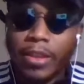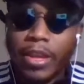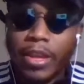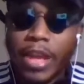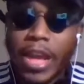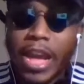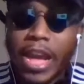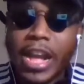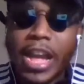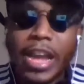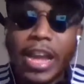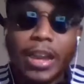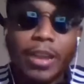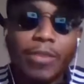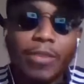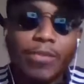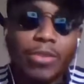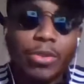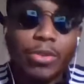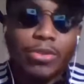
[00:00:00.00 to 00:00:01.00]
I got to
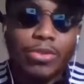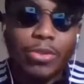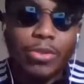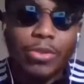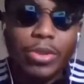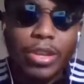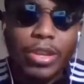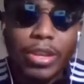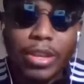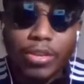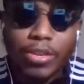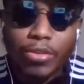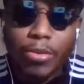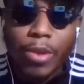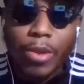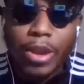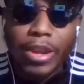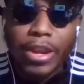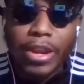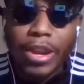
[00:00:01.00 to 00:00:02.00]
give JoJo Diaz
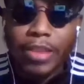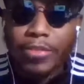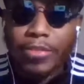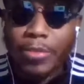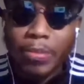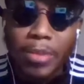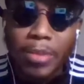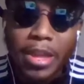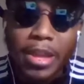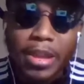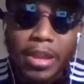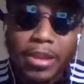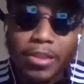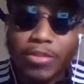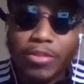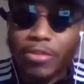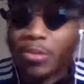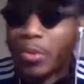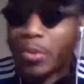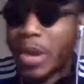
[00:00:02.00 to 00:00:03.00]
credit as a man.
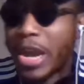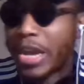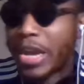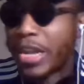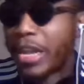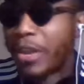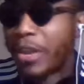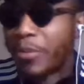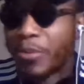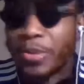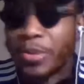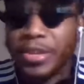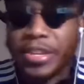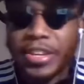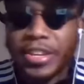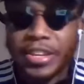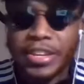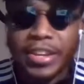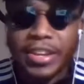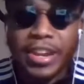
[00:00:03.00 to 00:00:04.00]
This is why I can't
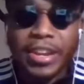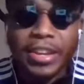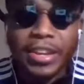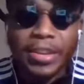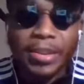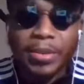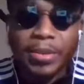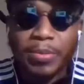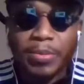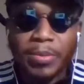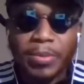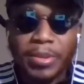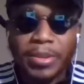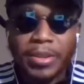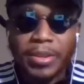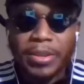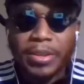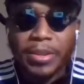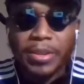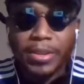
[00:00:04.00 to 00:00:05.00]
really indict him.
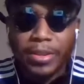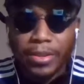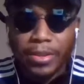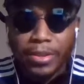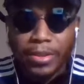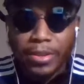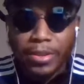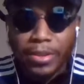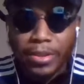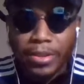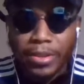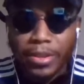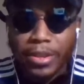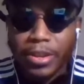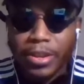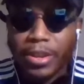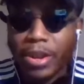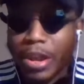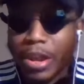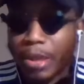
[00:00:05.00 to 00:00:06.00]

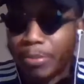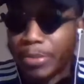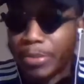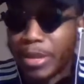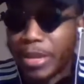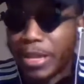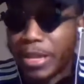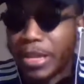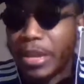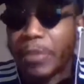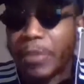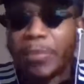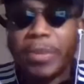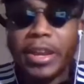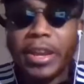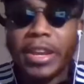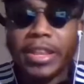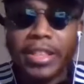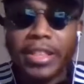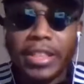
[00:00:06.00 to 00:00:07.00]
You know what I mean? He
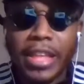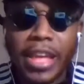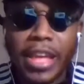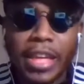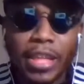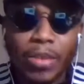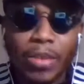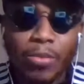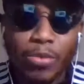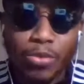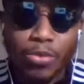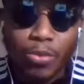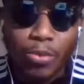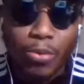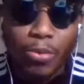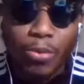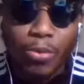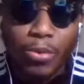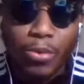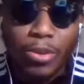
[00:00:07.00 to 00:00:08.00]
admitted that he was
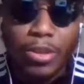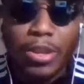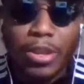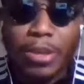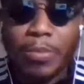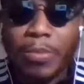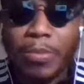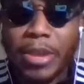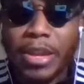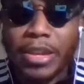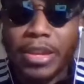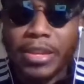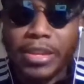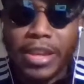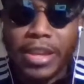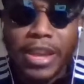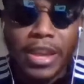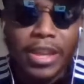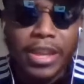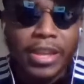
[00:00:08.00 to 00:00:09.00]
wrong. He admitted,
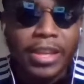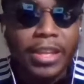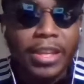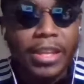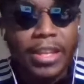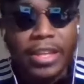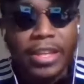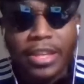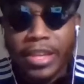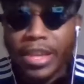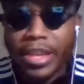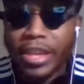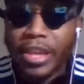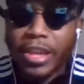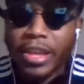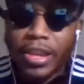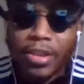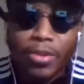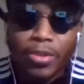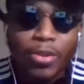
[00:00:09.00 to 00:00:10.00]
like,
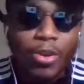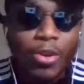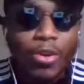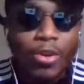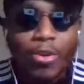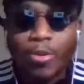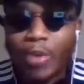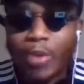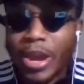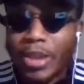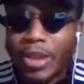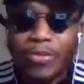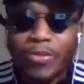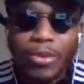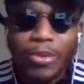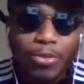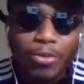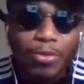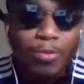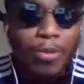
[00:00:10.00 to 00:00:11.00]
yeah, you know,
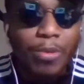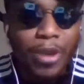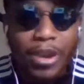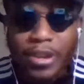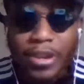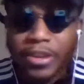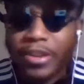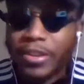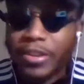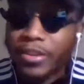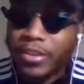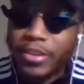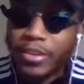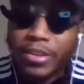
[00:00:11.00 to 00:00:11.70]
wifey was pregnant.